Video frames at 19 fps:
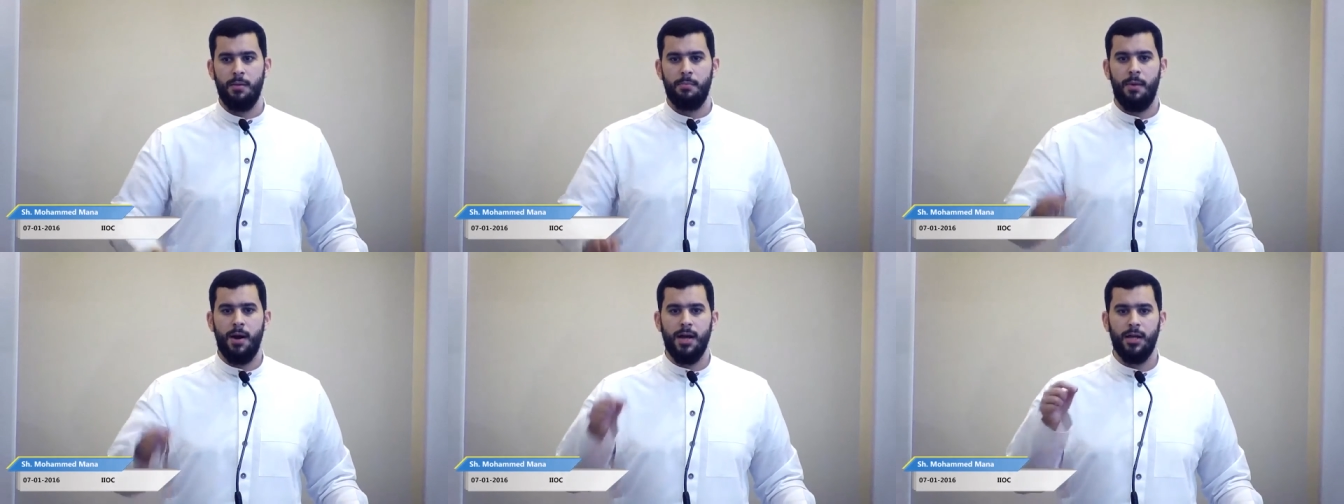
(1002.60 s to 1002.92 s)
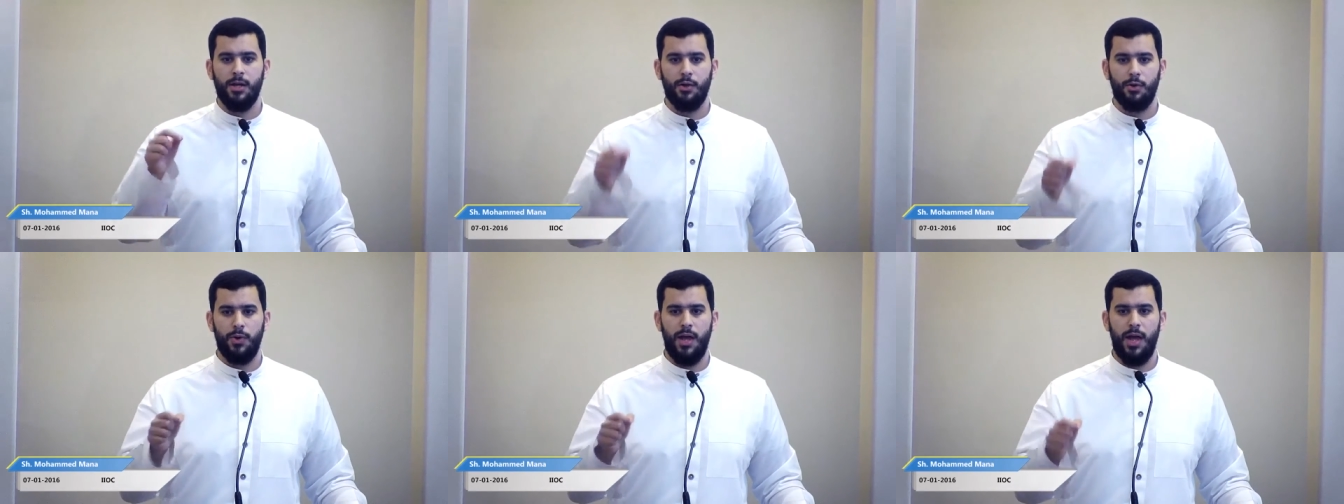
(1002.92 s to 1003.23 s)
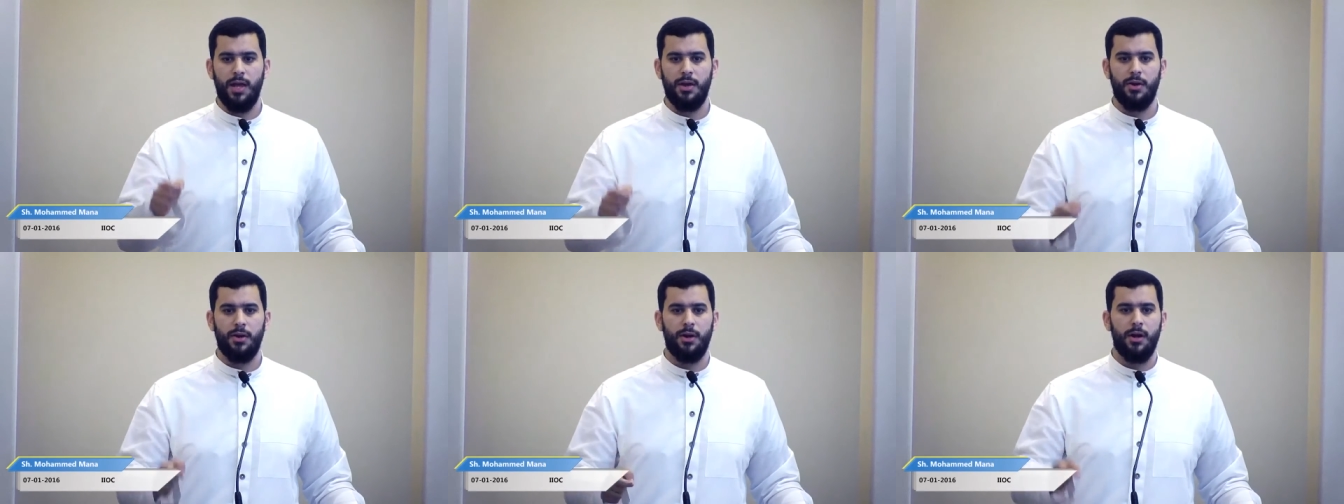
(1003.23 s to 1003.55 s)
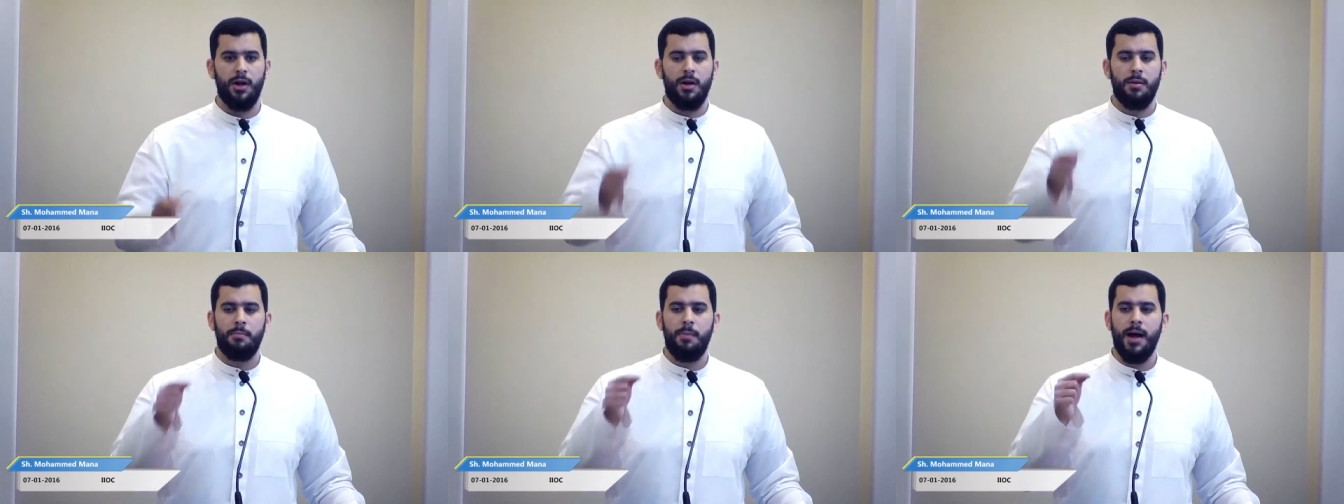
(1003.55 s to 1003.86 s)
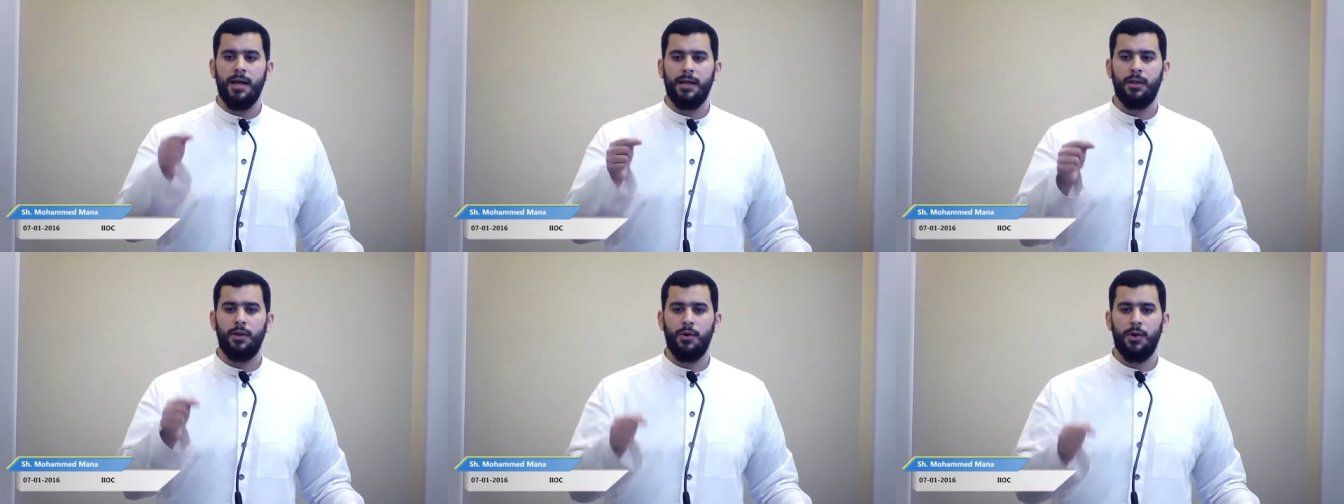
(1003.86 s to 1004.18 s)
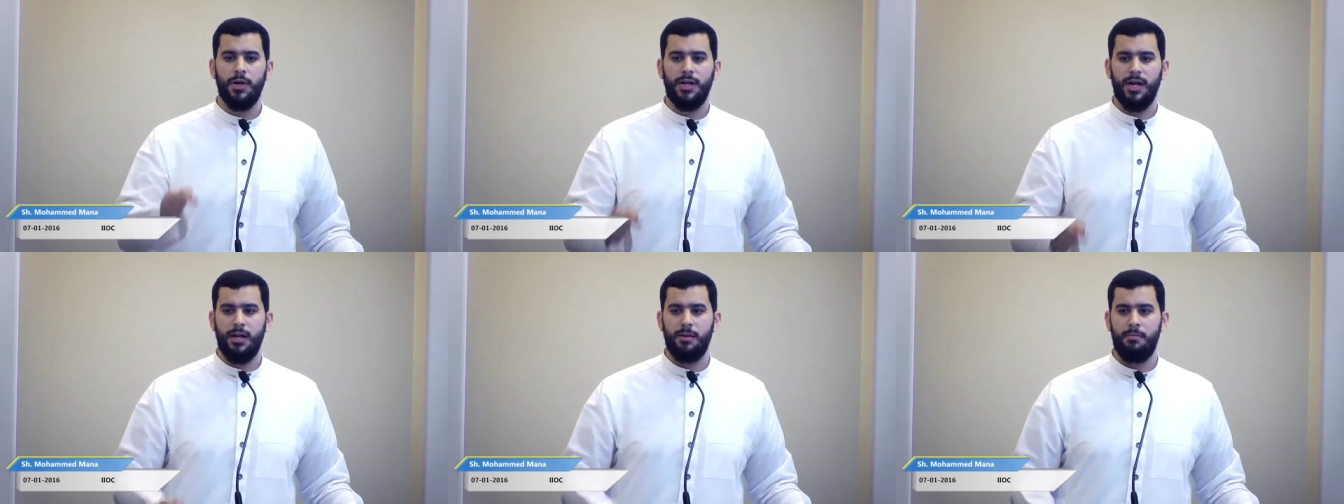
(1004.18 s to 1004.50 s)
My Creator, my
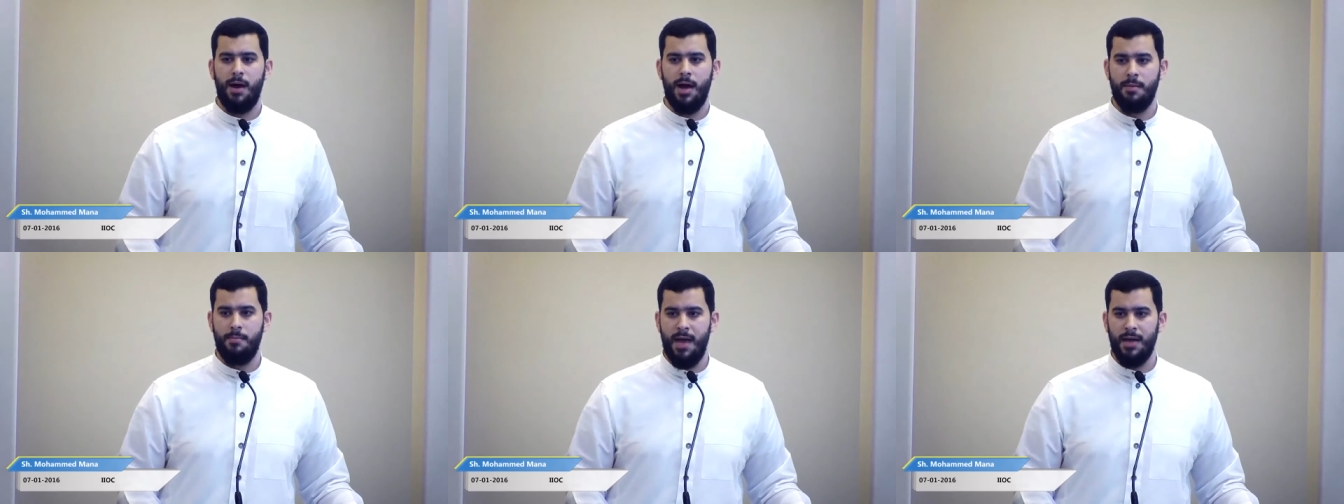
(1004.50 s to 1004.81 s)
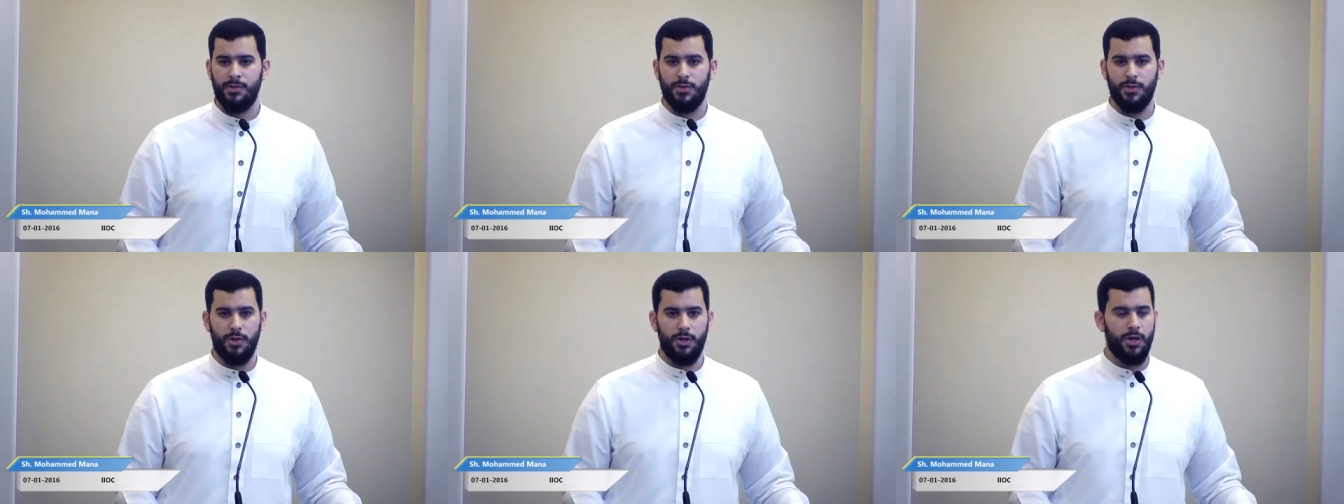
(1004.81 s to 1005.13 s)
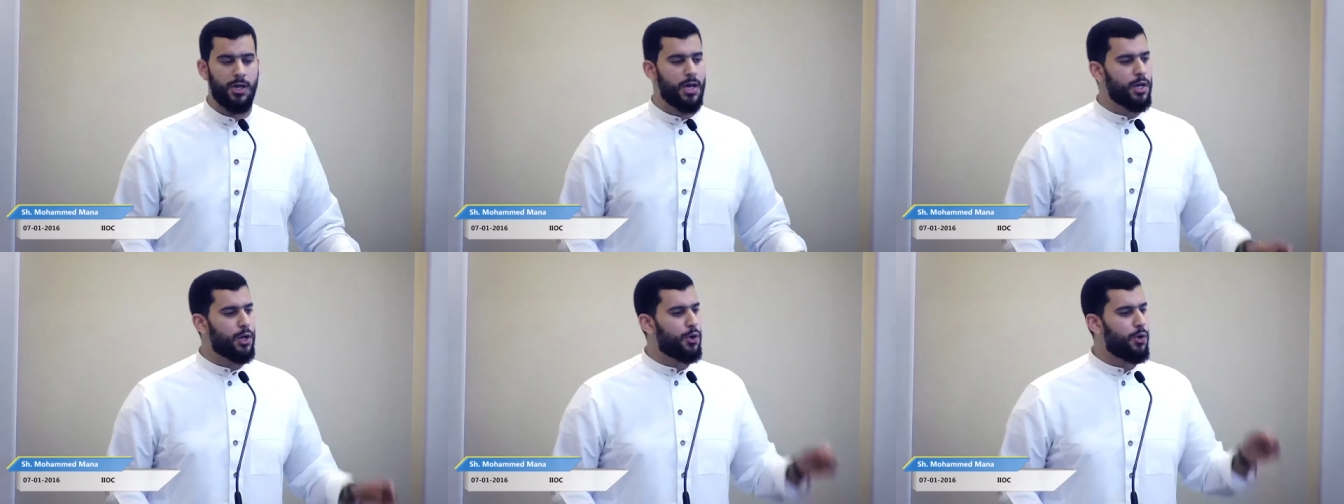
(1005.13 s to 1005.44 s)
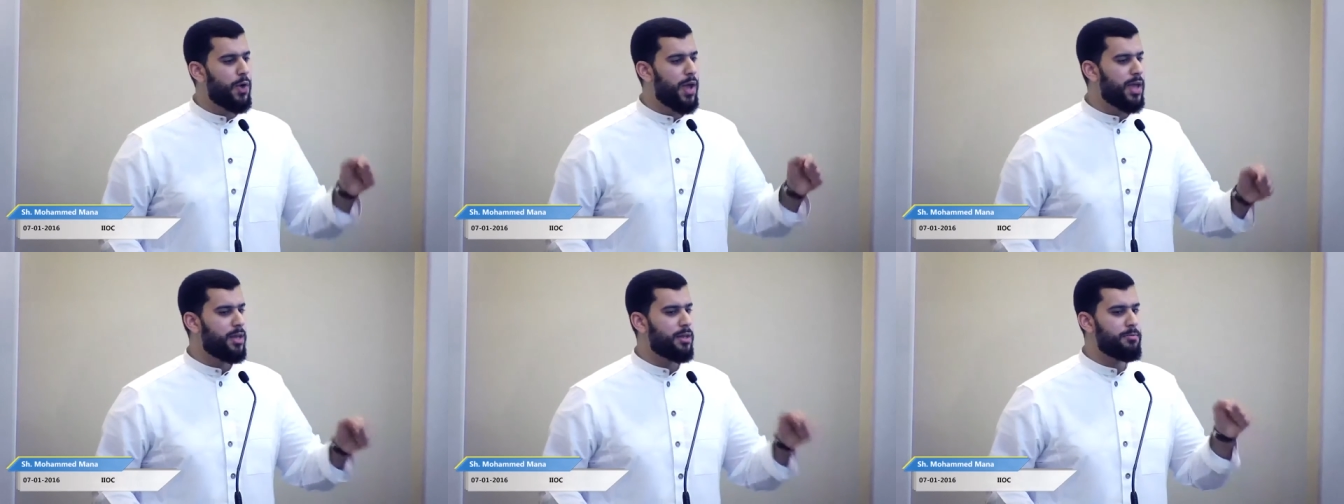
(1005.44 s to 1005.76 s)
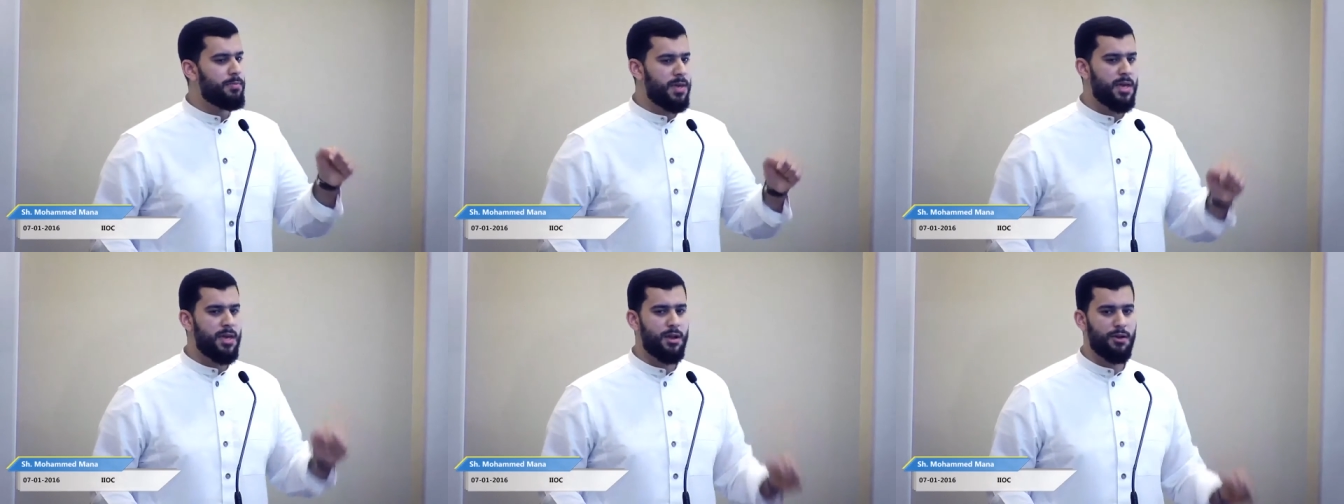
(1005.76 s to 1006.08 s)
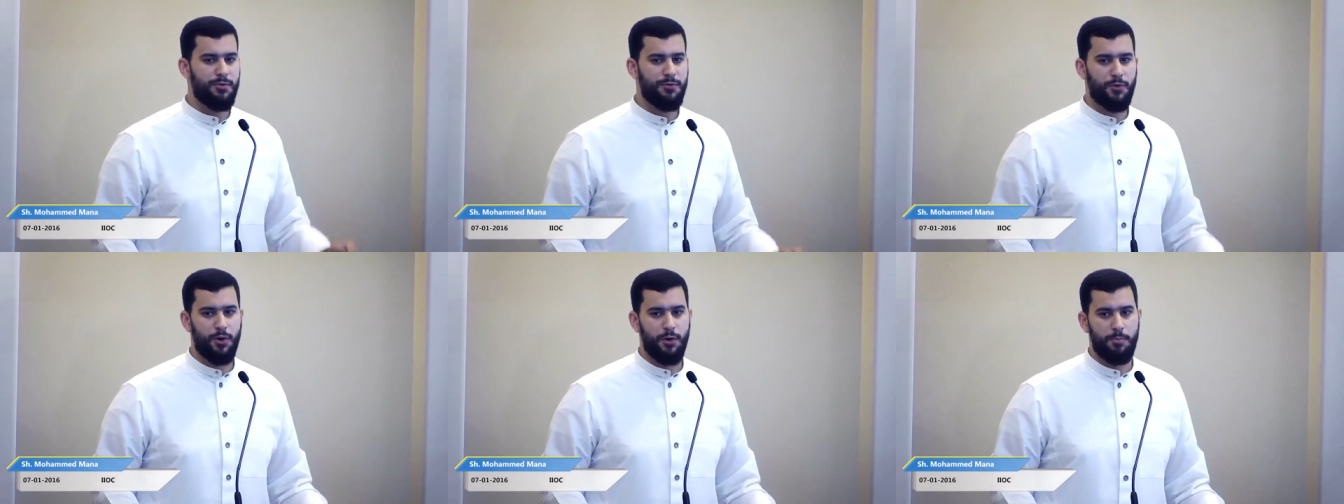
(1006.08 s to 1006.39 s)
Lord, and my Master created me
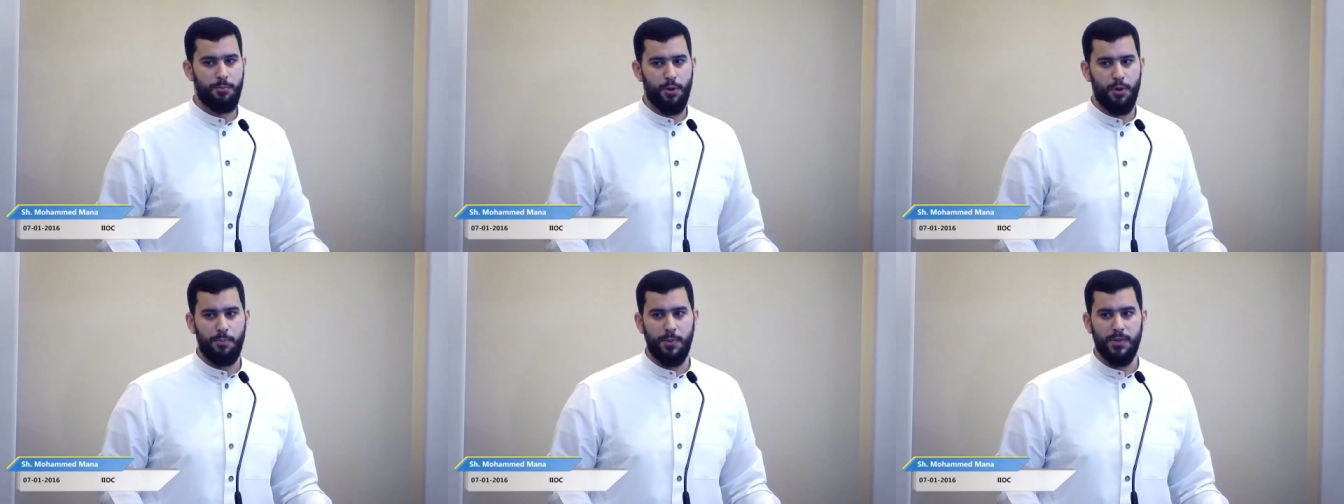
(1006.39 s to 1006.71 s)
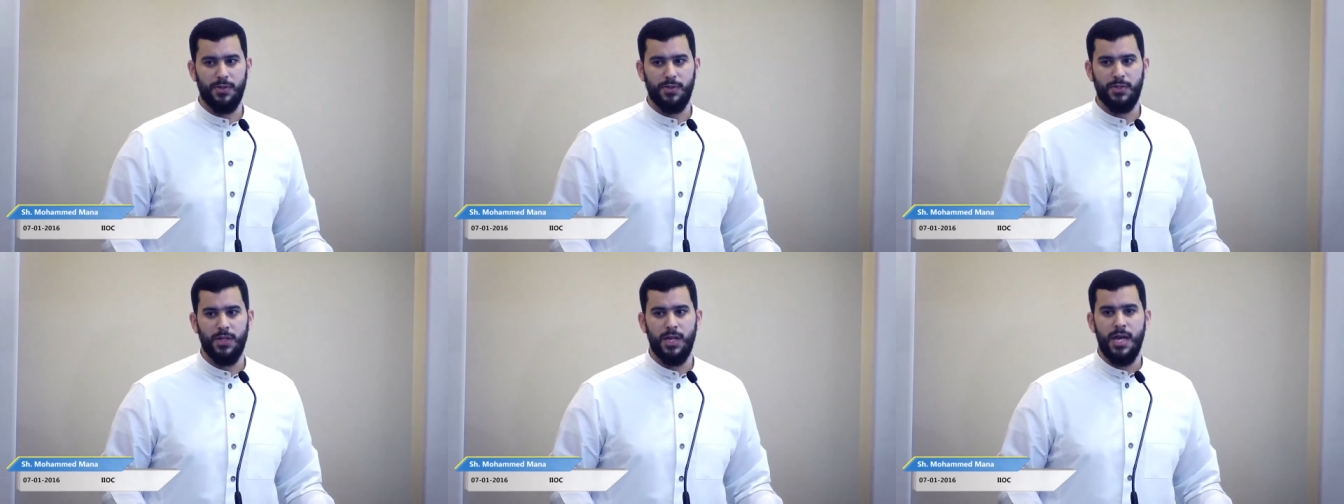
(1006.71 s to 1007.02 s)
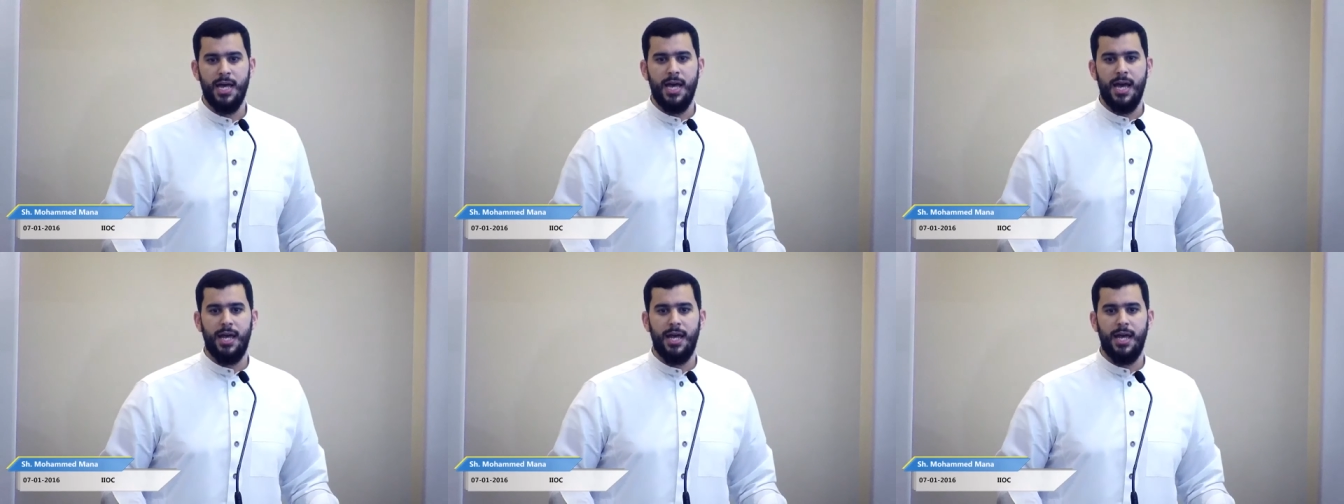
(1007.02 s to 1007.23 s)
here for a purpose.